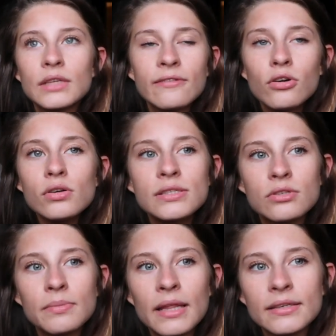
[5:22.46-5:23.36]
And of course it
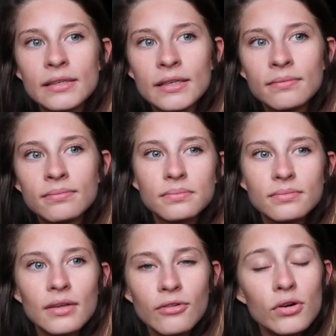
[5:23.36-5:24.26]
was me that did it.
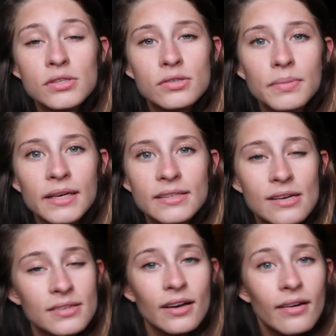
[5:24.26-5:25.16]
Of course it's me because I
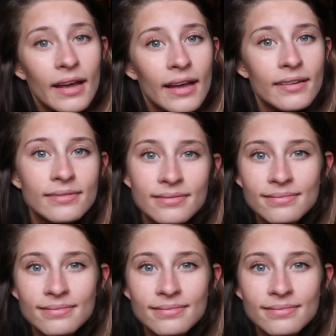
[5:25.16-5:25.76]
was like, okay.